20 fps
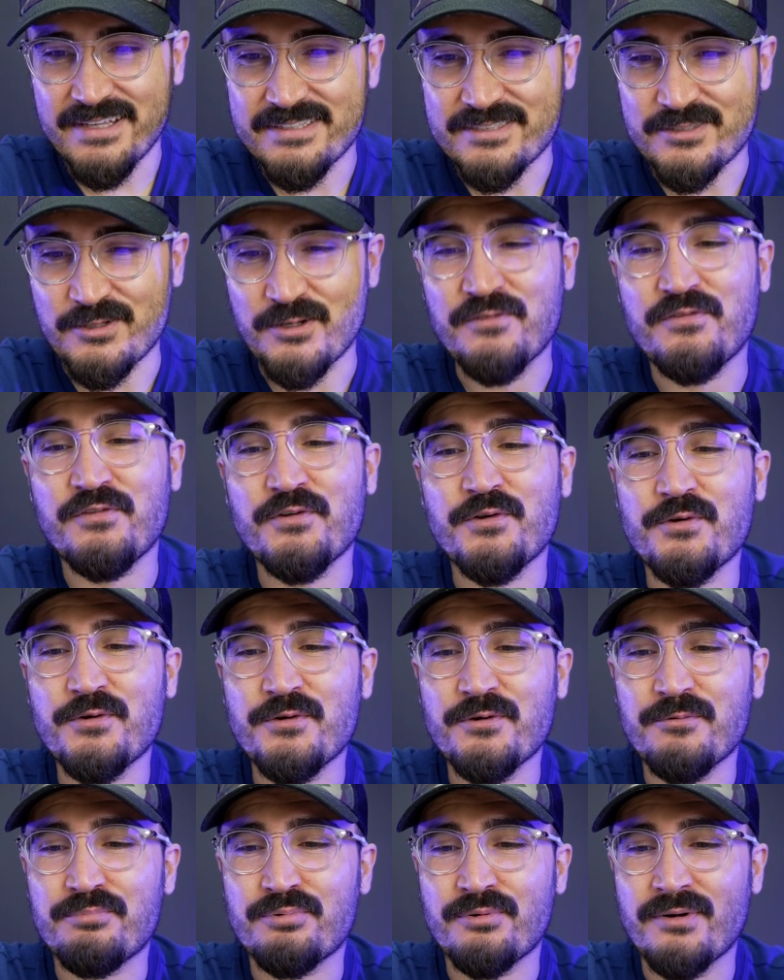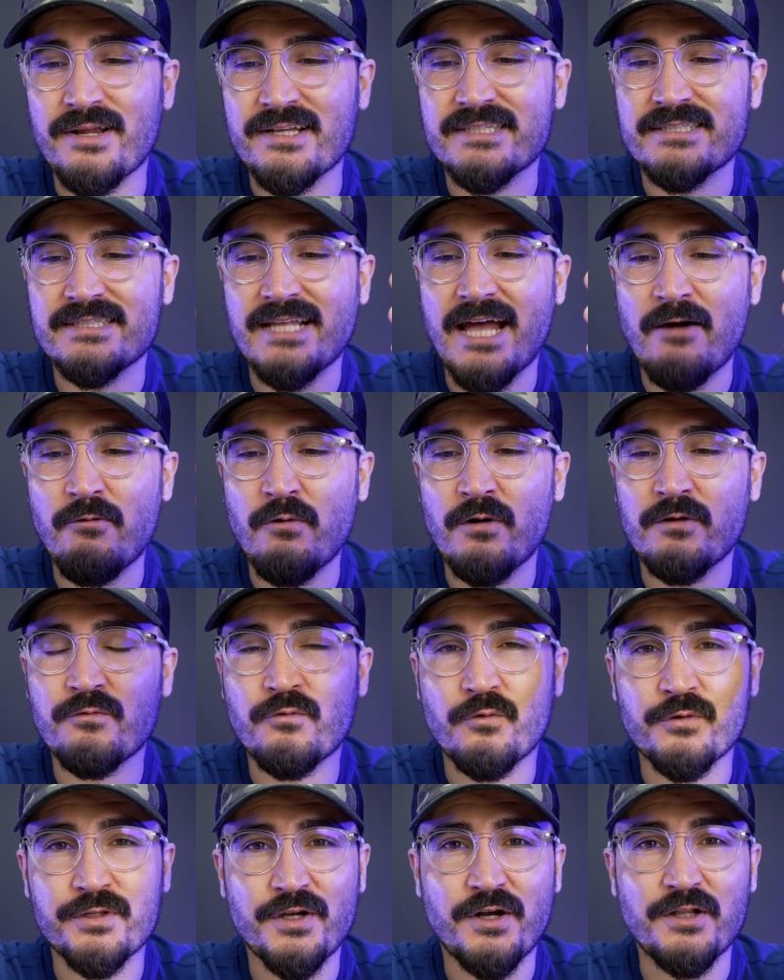So if you press that one
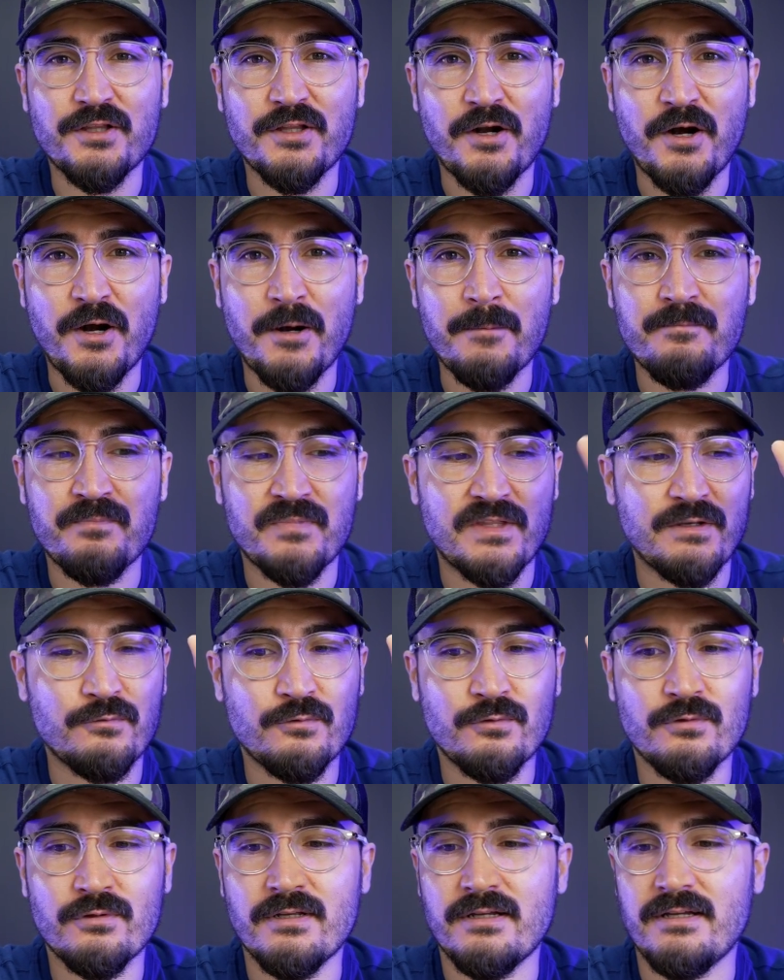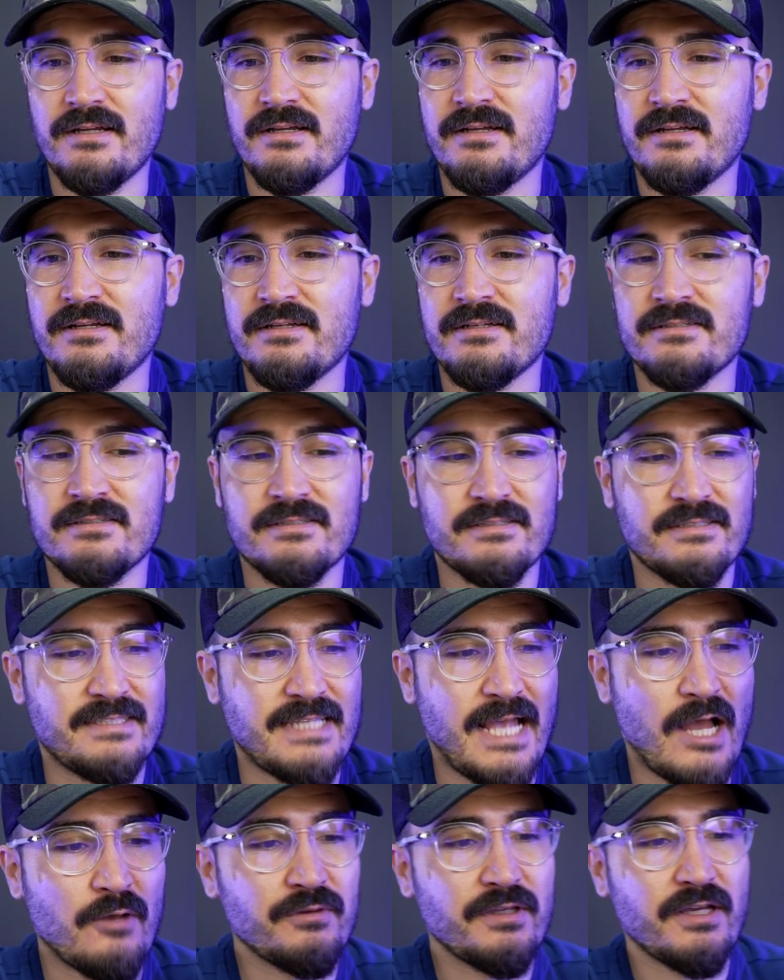for the alarm, it will
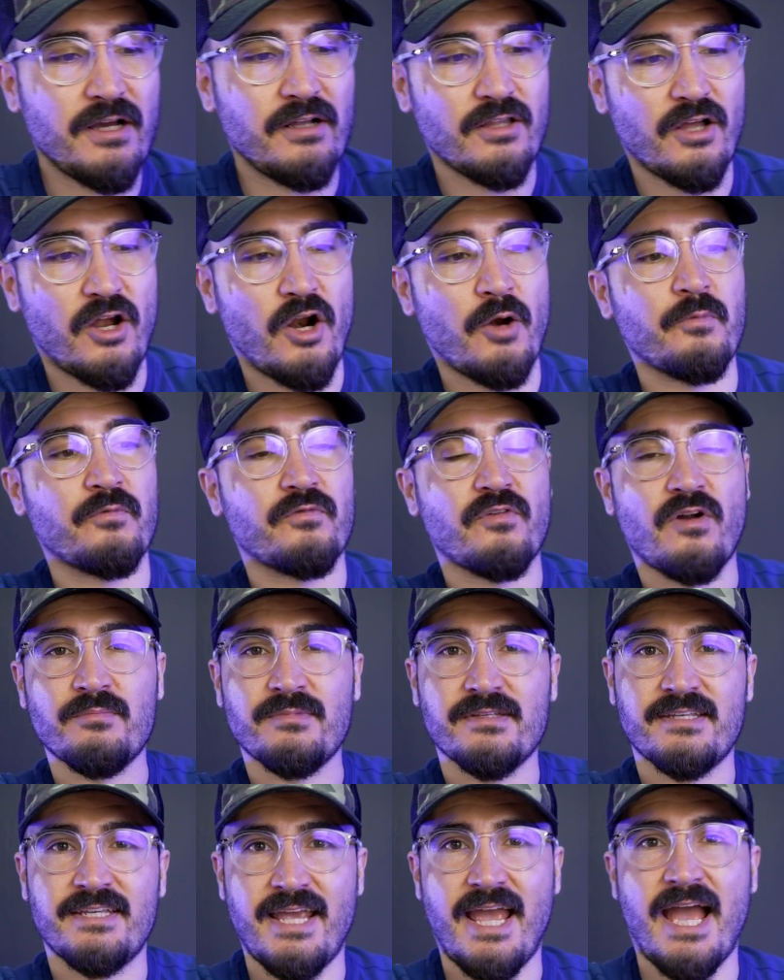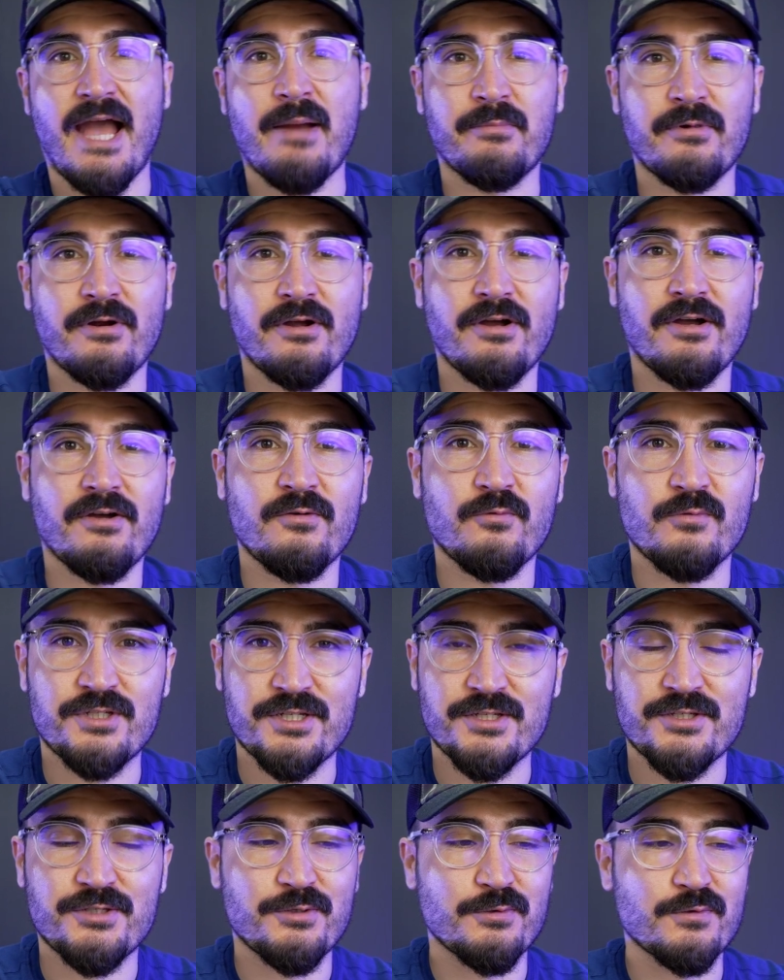sound the alarm from the camera, which
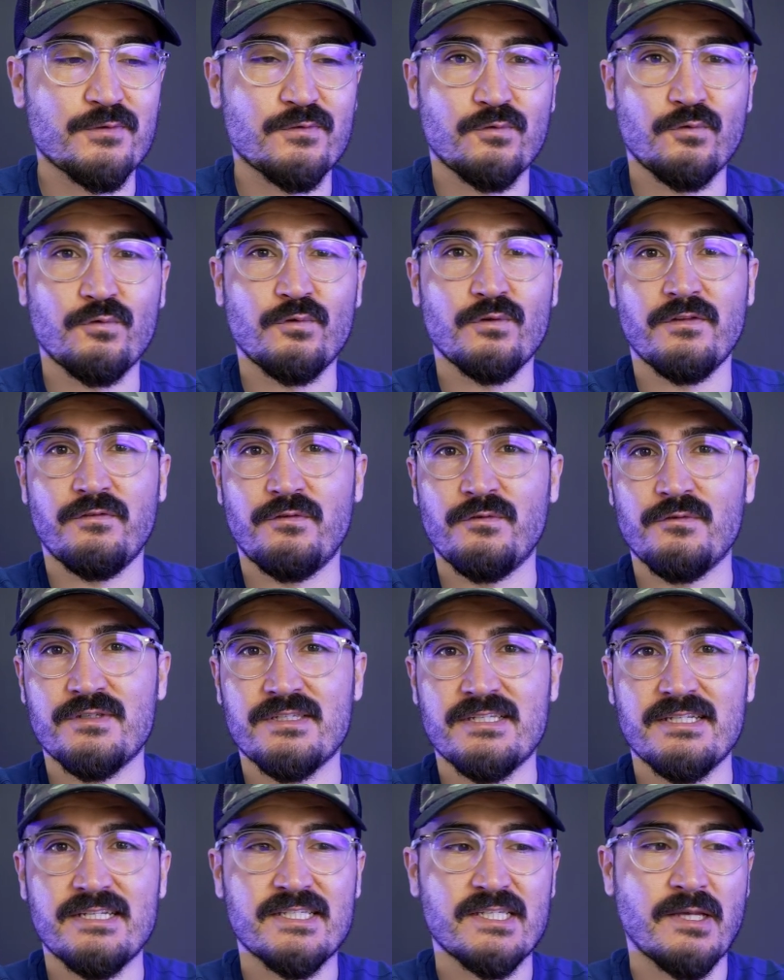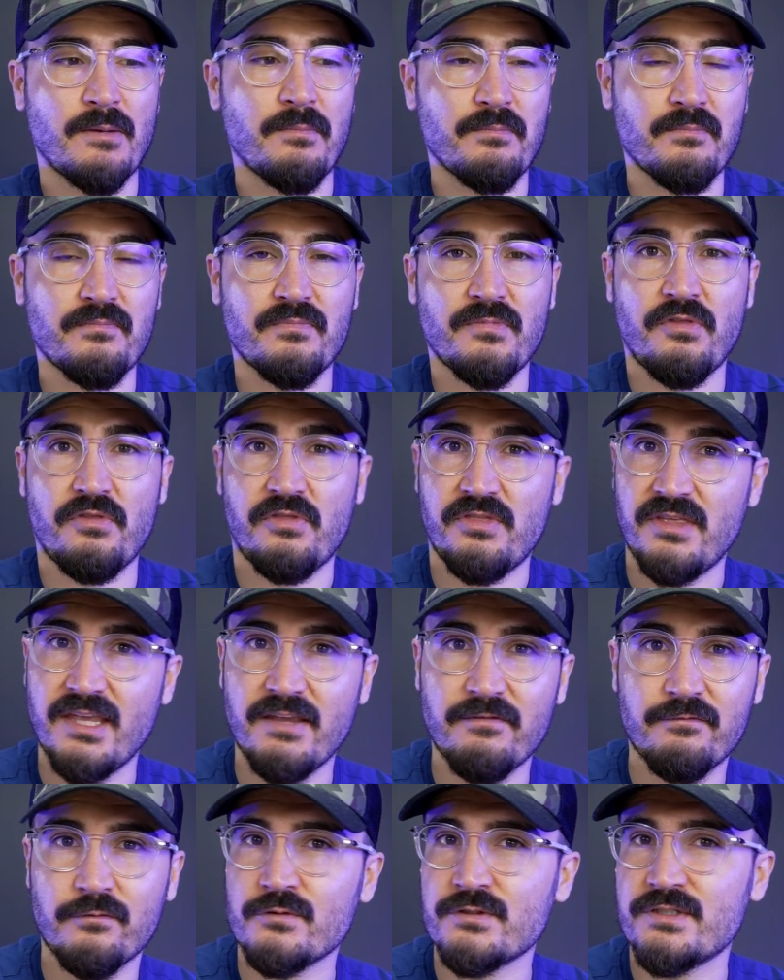is useful if you see some
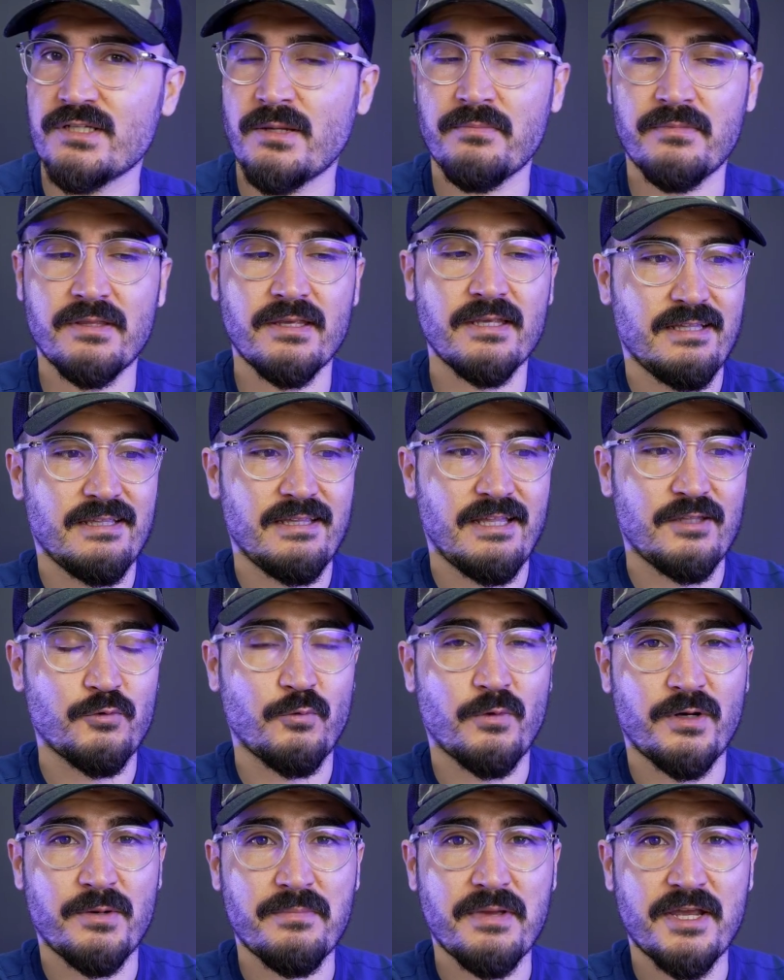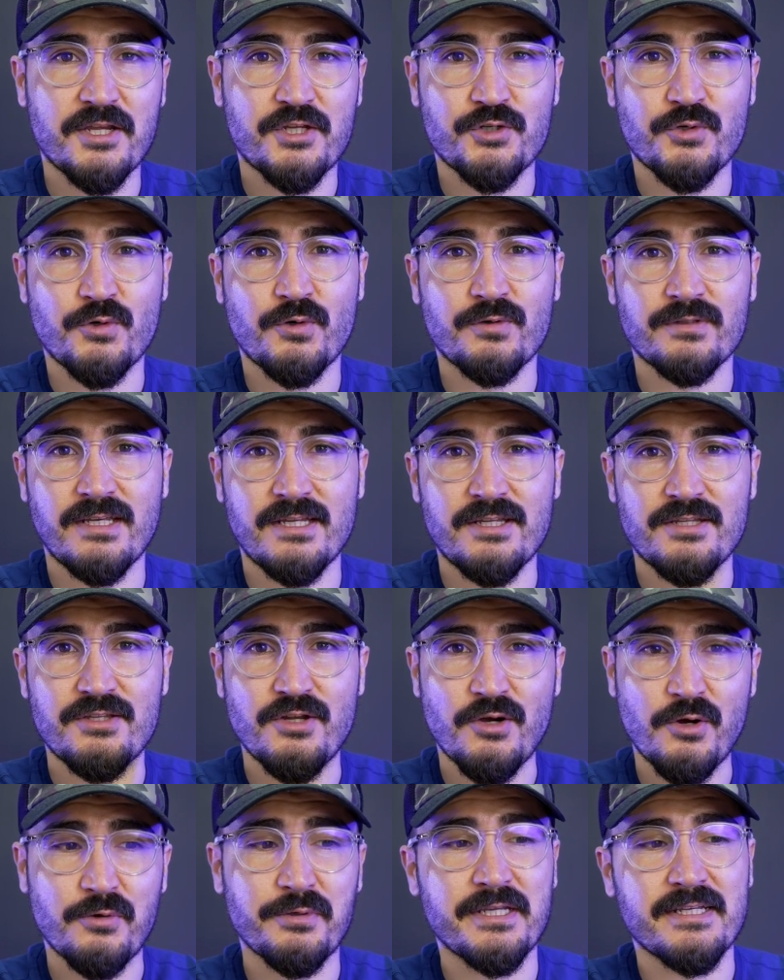thief or something that you want to make sure they
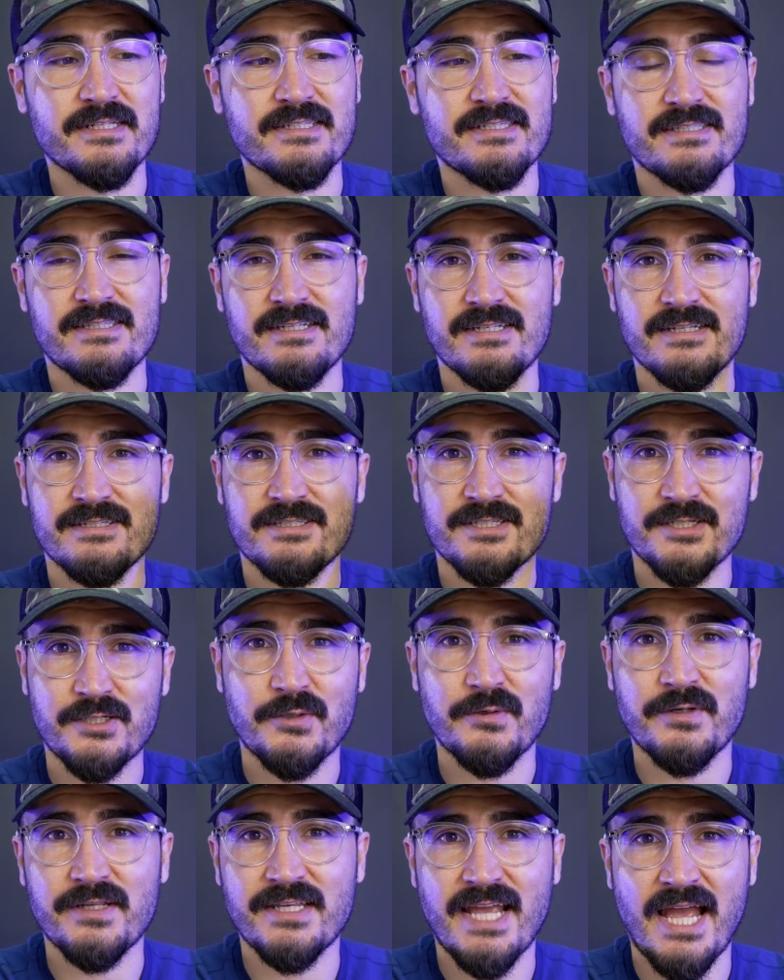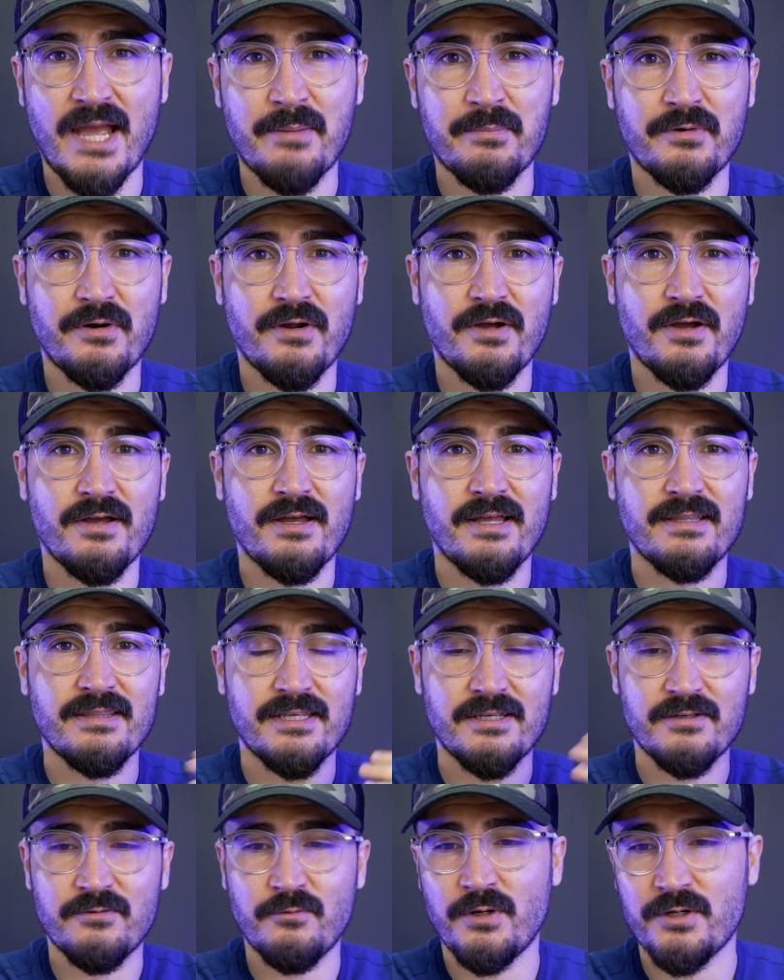notice the security camera and
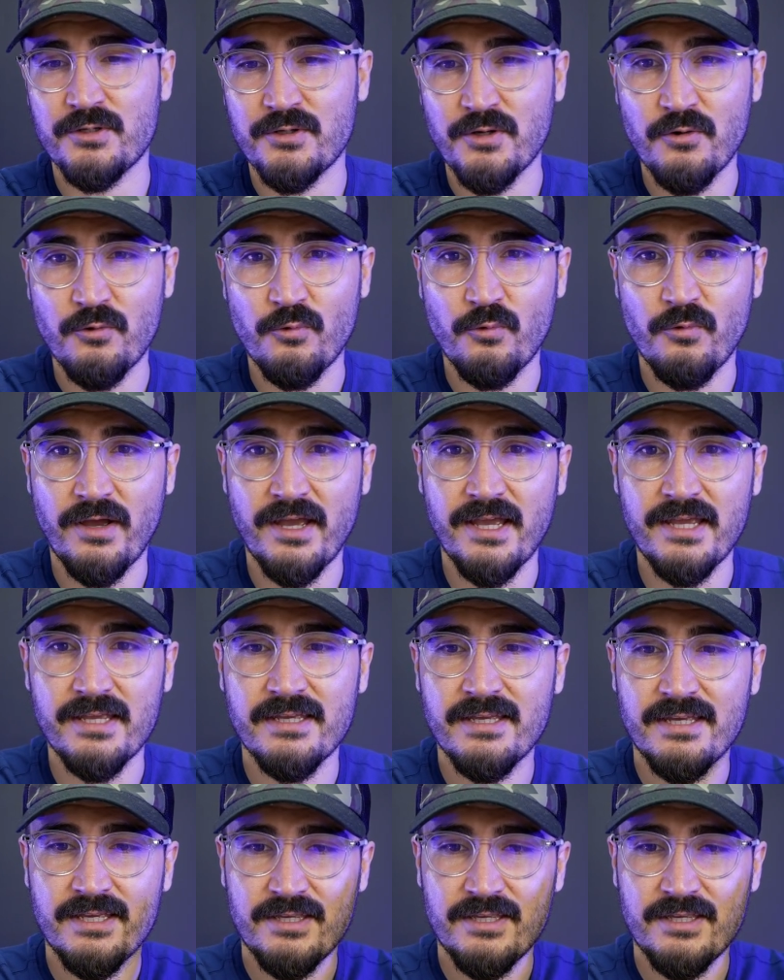they want to go away.